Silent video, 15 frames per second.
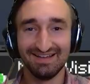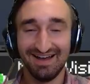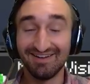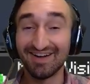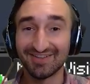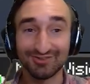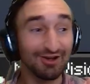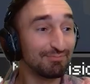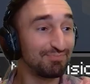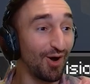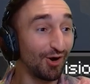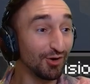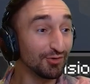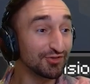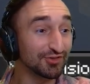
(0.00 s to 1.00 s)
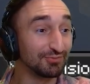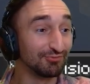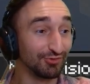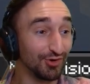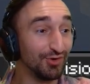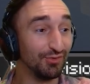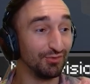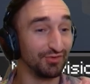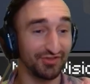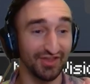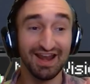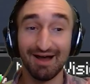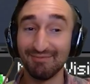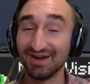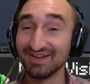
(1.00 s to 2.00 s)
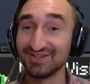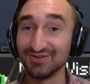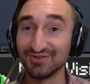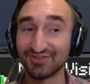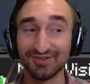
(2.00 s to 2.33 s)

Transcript: Alright, so I borrowed some runes, and I'm gonna use